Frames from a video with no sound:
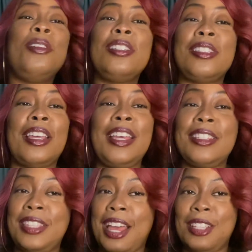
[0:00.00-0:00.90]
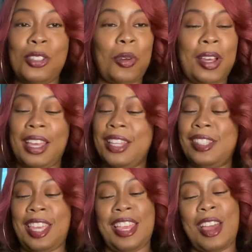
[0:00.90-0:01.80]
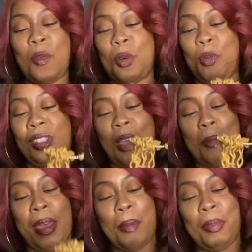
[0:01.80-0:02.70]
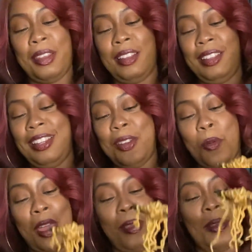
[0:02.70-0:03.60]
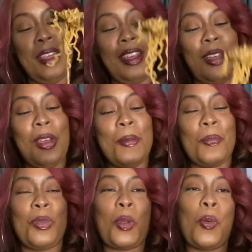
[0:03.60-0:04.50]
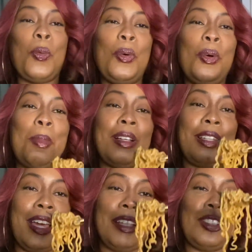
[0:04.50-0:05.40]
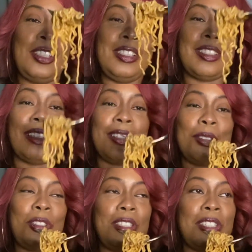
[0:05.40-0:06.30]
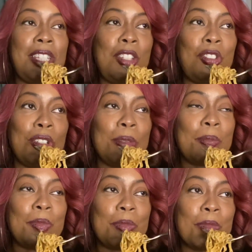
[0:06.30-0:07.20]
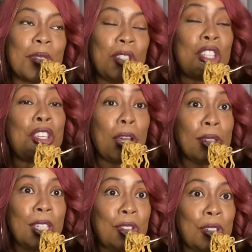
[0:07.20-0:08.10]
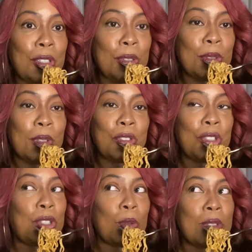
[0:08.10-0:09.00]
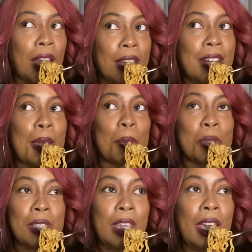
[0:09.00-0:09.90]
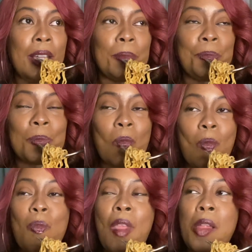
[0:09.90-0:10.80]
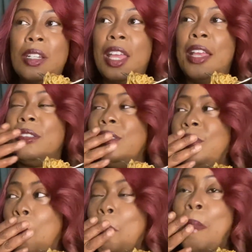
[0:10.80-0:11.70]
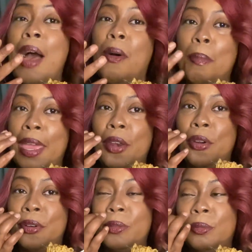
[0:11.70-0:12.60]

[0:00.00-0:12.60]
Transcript: this is an inside joke. I can't tell y'all what we talking about, but anyway. Woo, my client, she's a teacher She's a young teacher too, and she's so tiny and petite and mild-mannered.